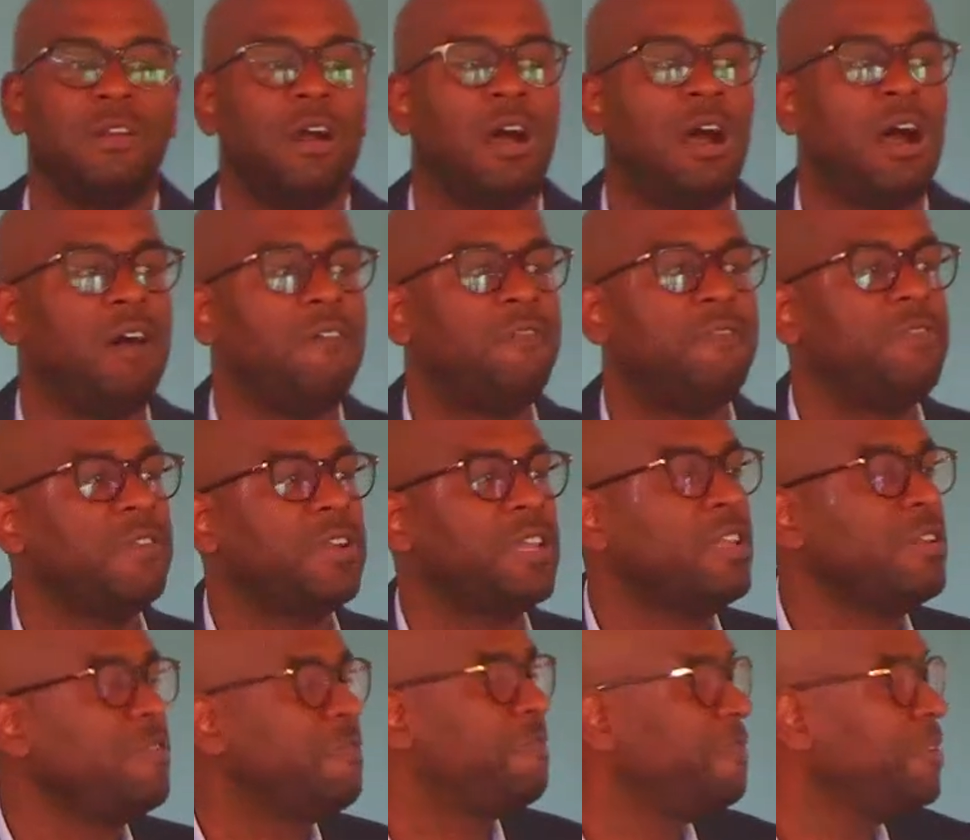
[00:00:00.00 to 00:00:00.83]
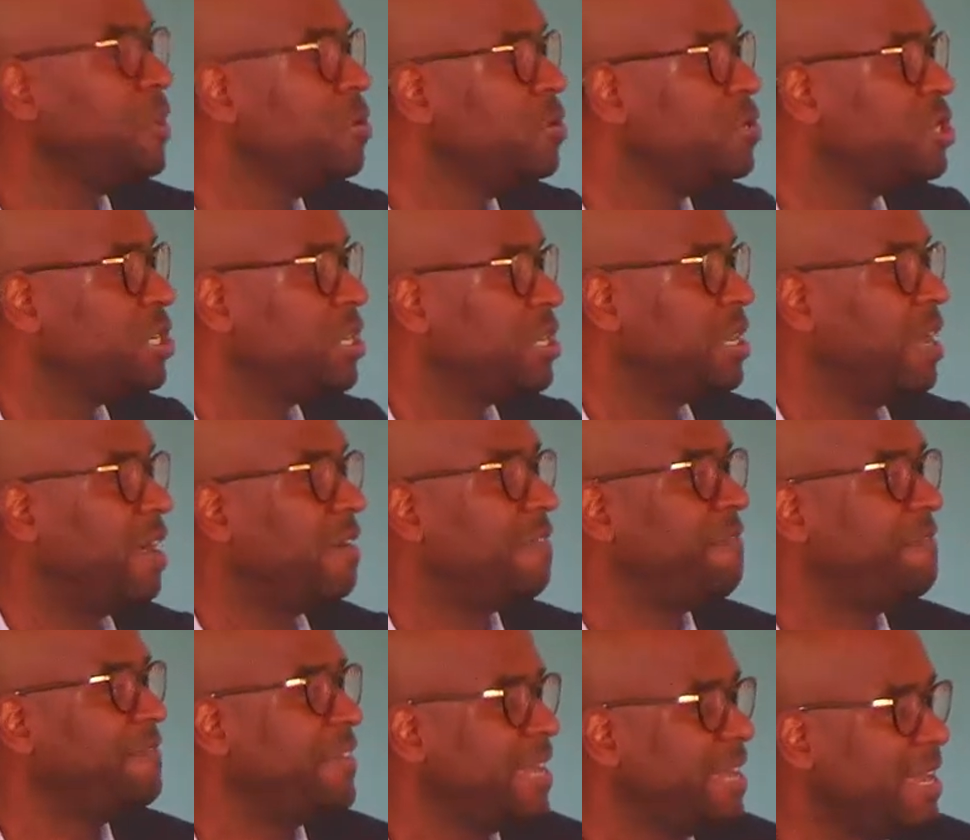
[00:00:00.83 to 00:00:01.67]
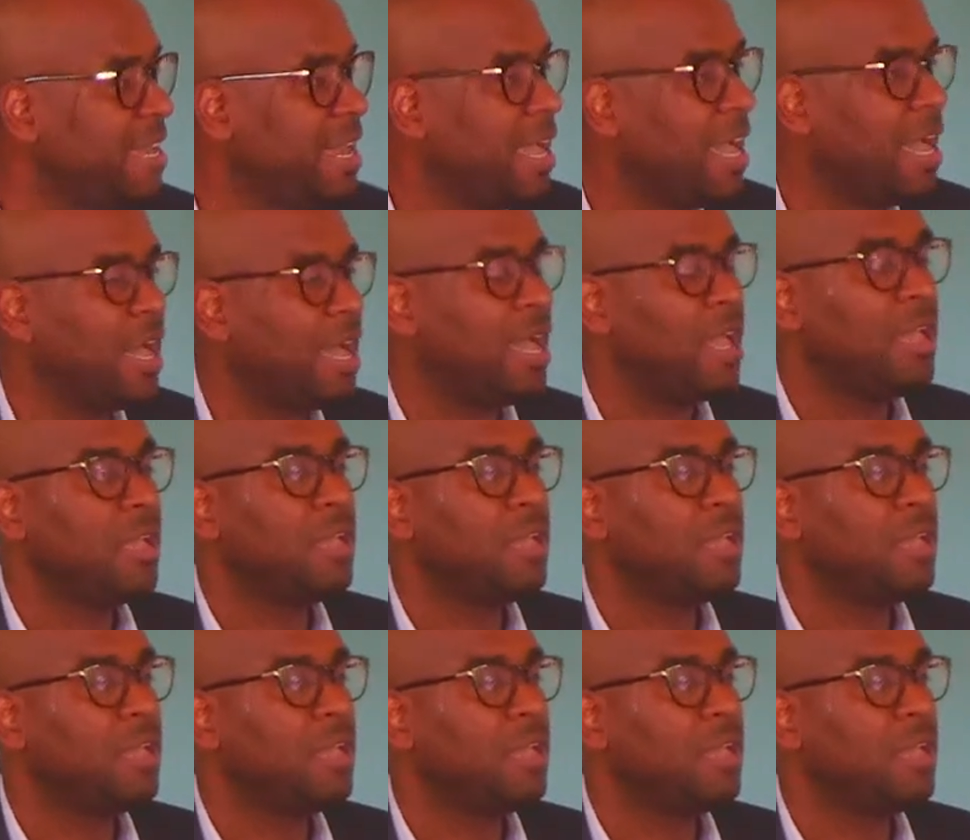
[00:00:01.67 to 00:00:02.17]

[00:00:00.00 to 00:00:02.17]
of confusion, of fitna.